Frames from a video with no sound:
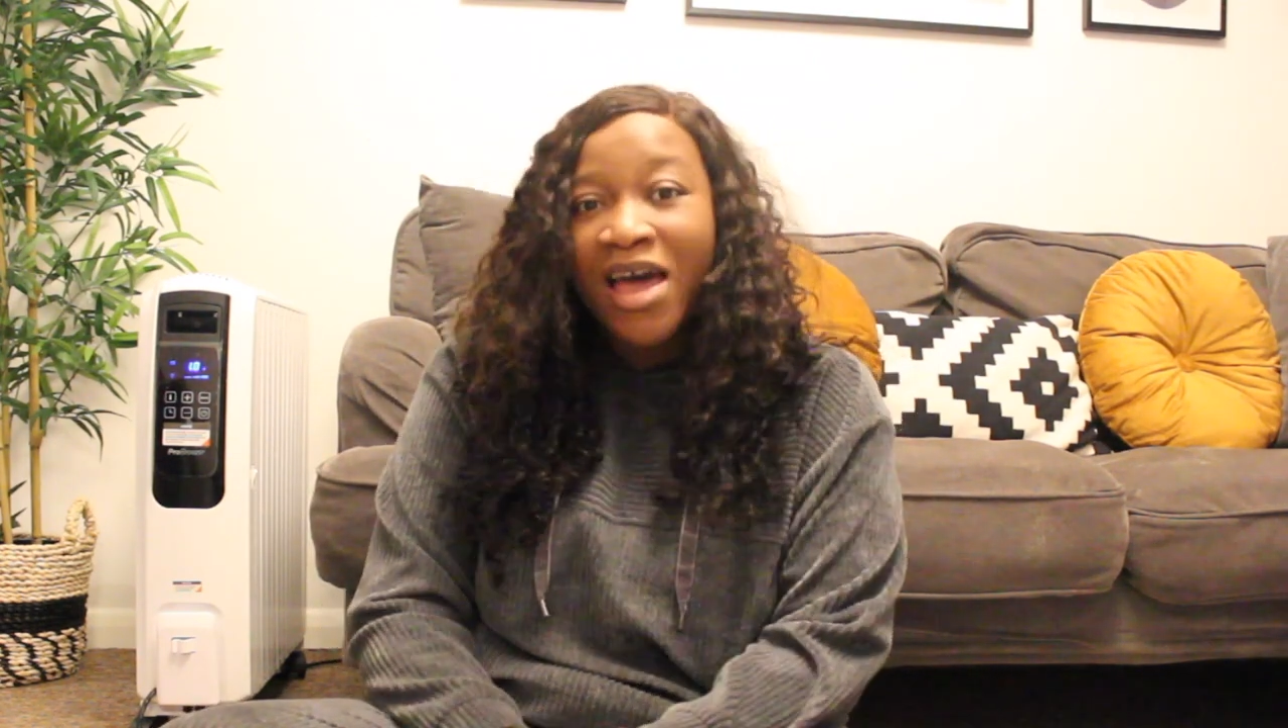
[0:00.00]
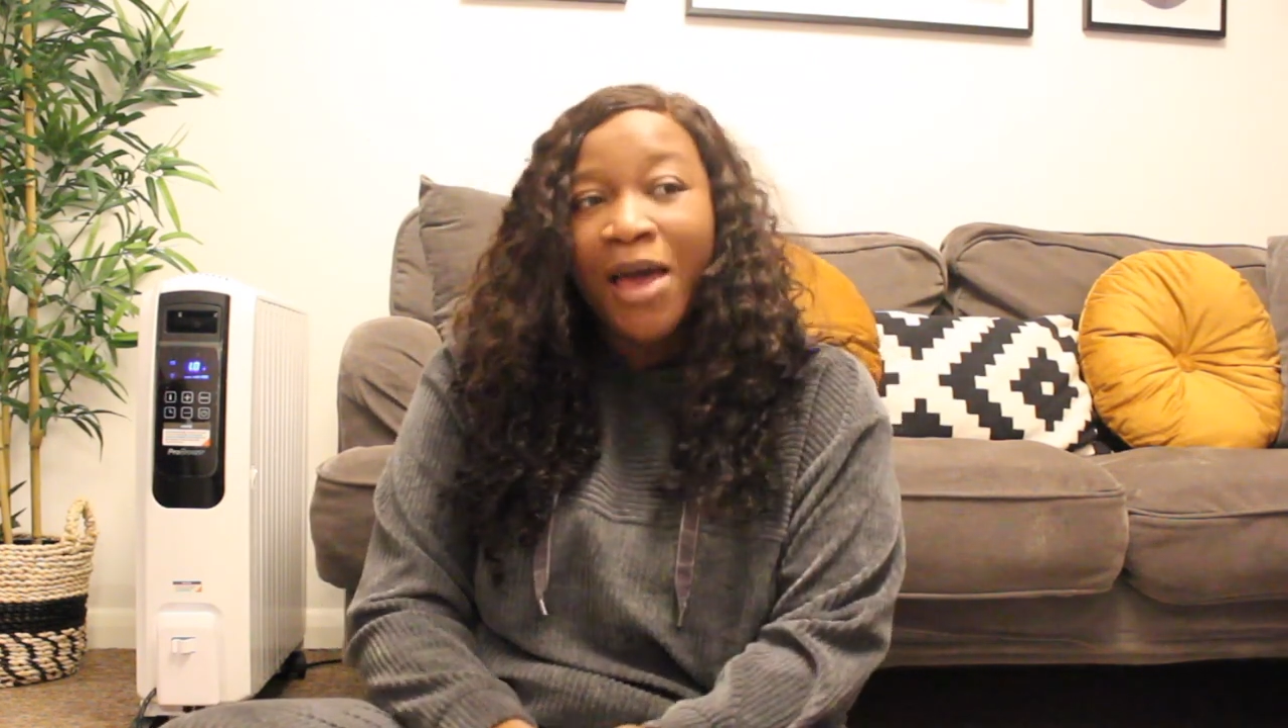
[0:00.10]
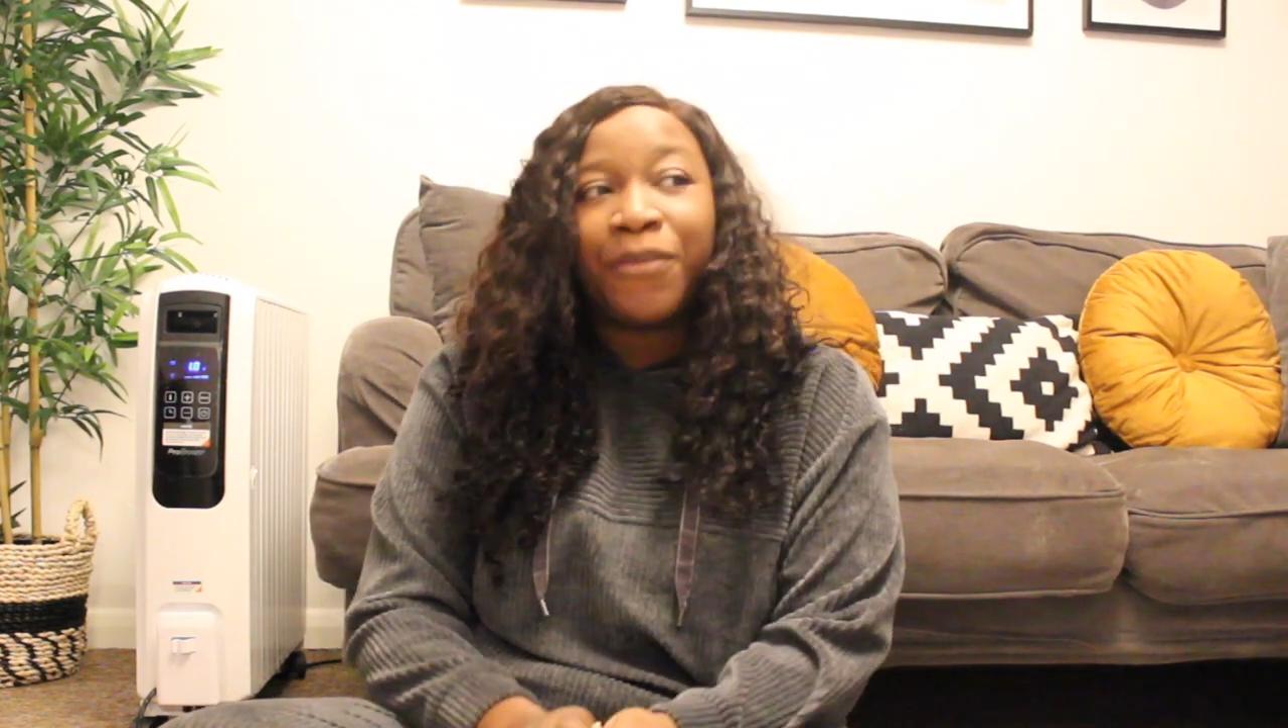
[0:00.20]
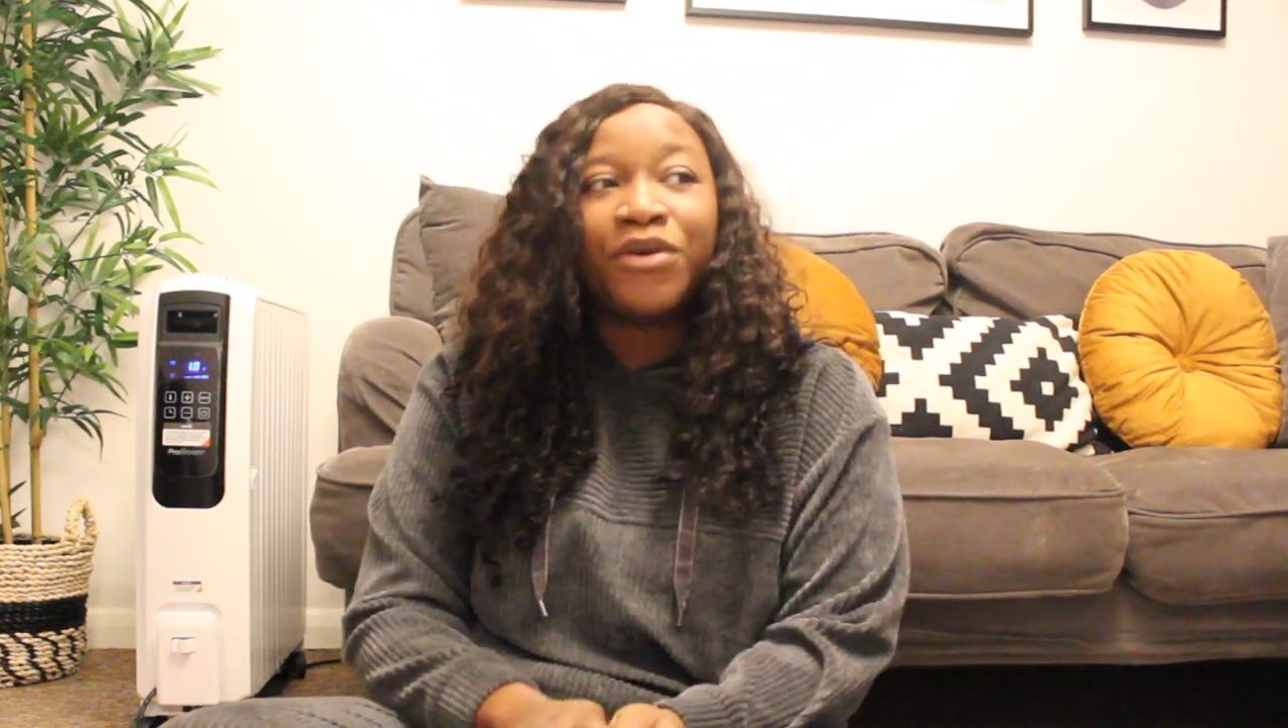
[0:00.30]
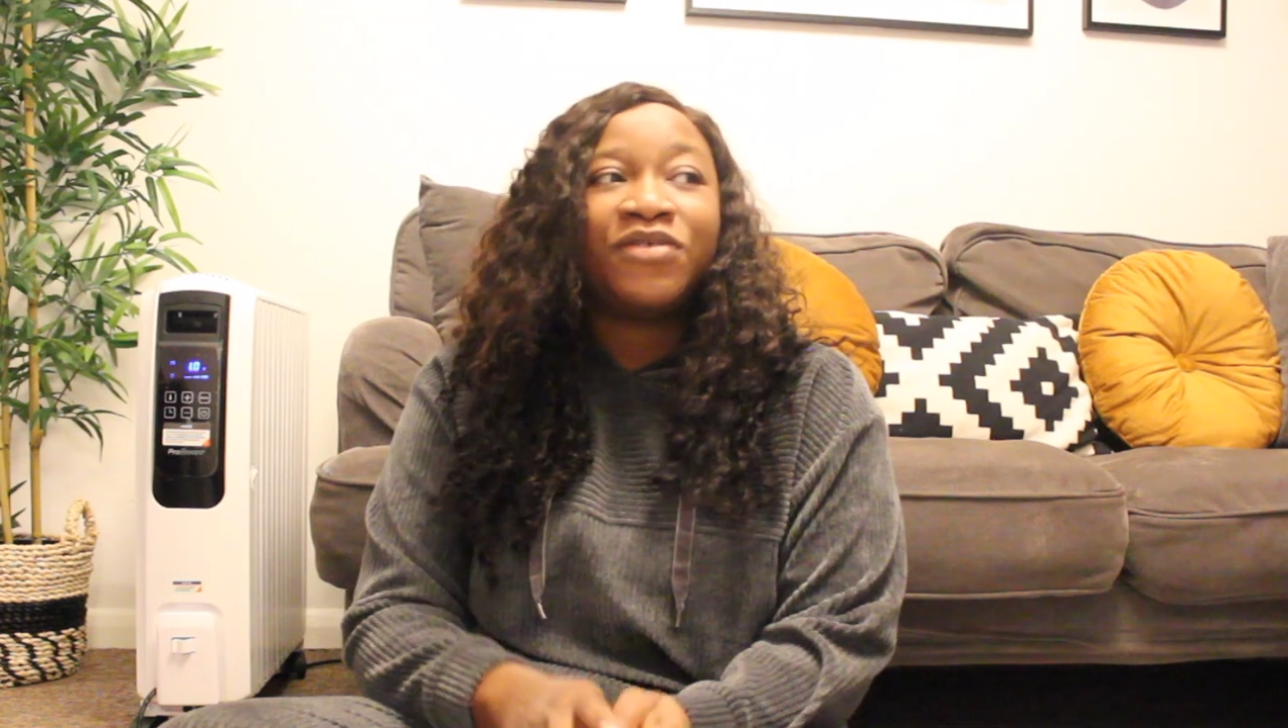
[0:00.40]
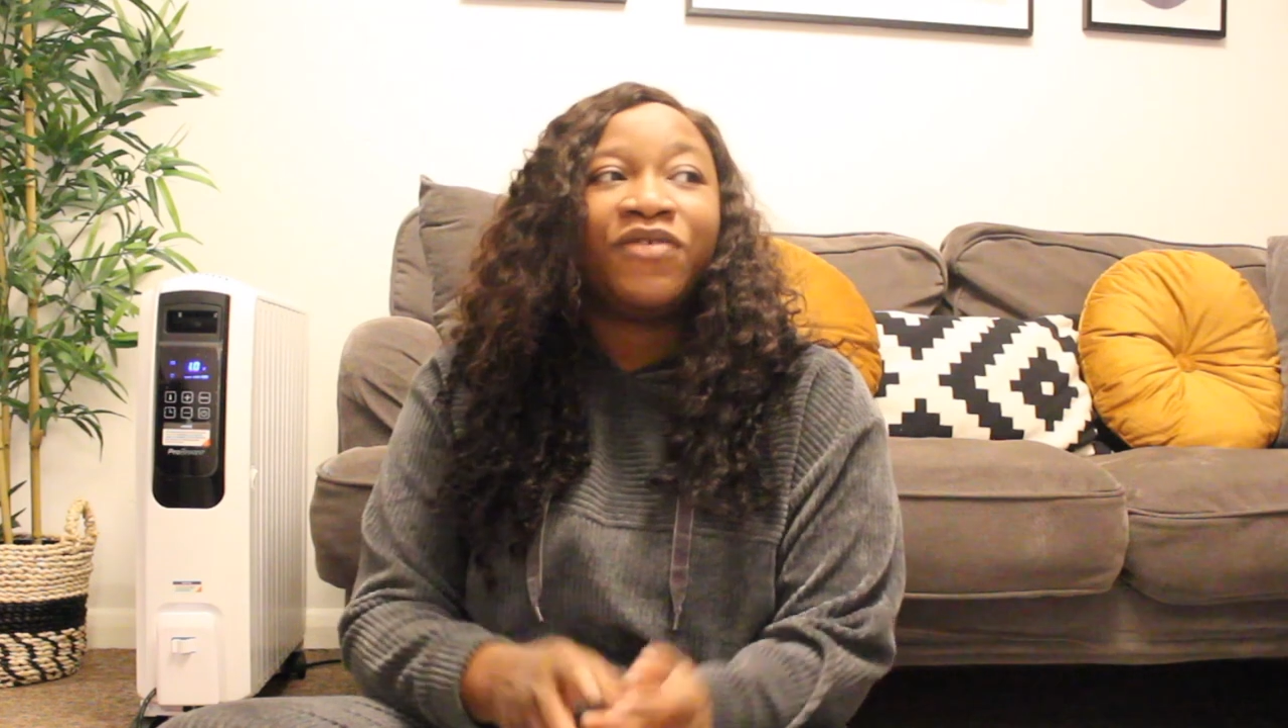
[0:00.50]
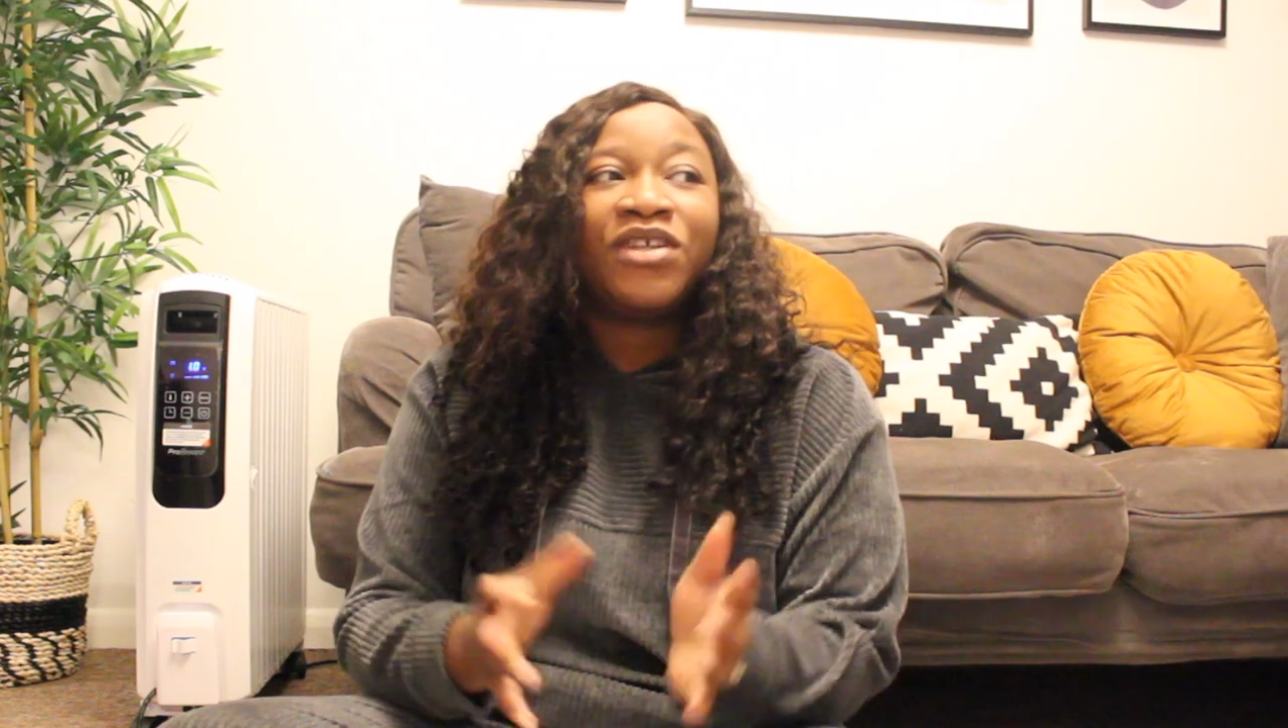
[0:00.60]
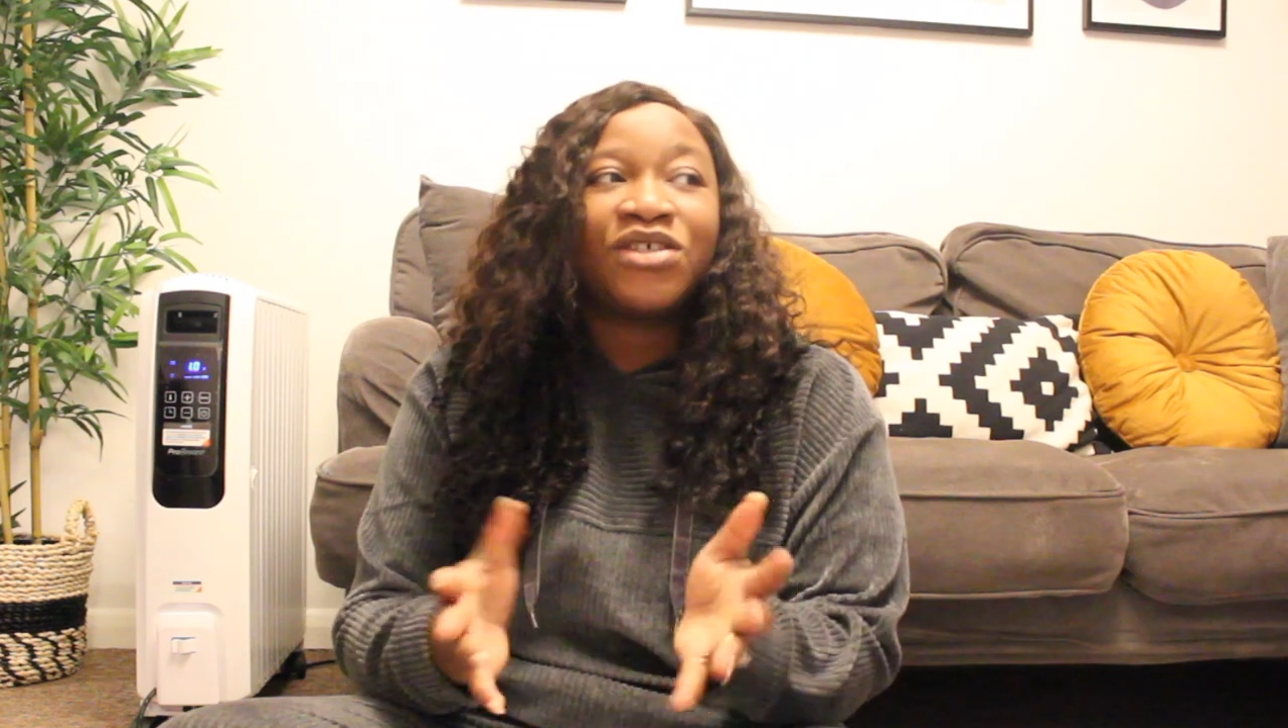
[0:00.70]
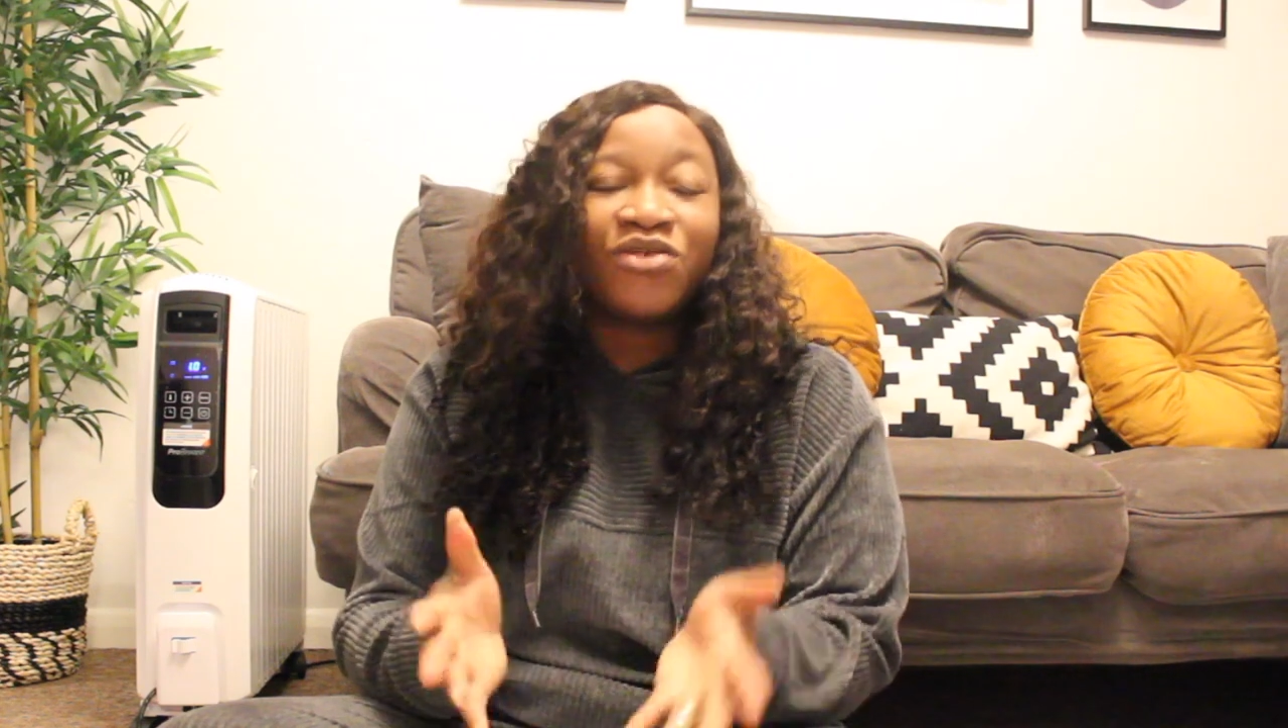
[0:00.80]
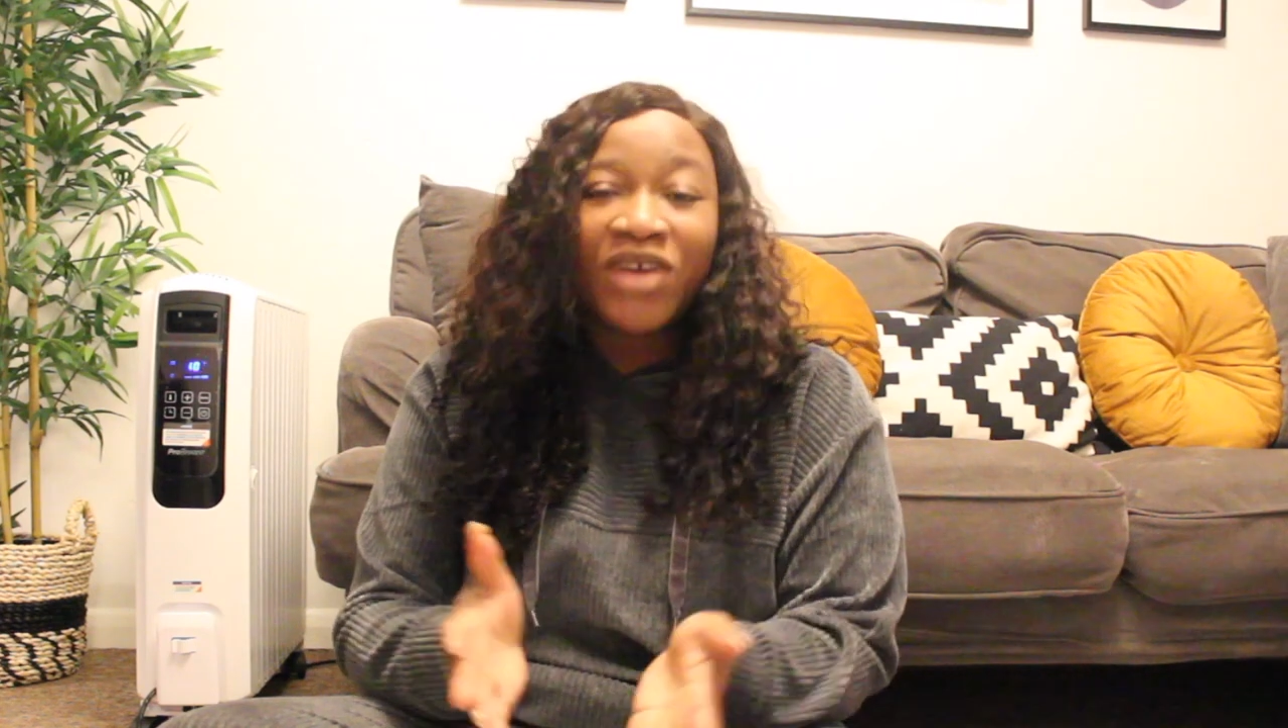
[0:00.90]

I post videos